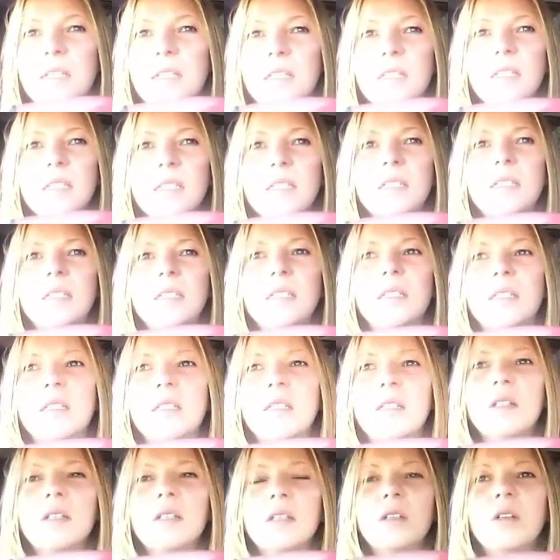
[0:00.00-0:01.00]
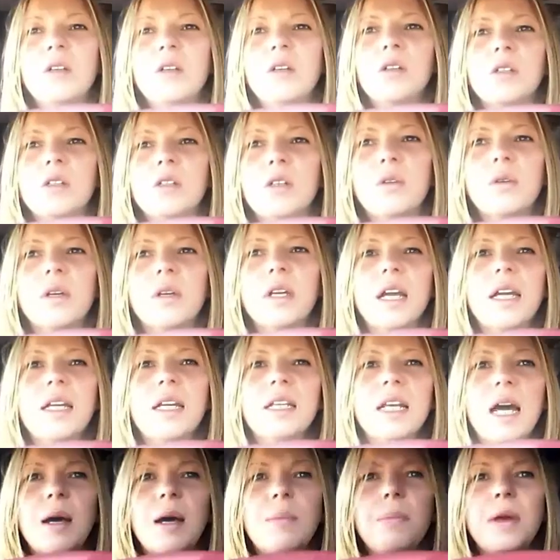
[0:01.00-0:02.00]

it. Create a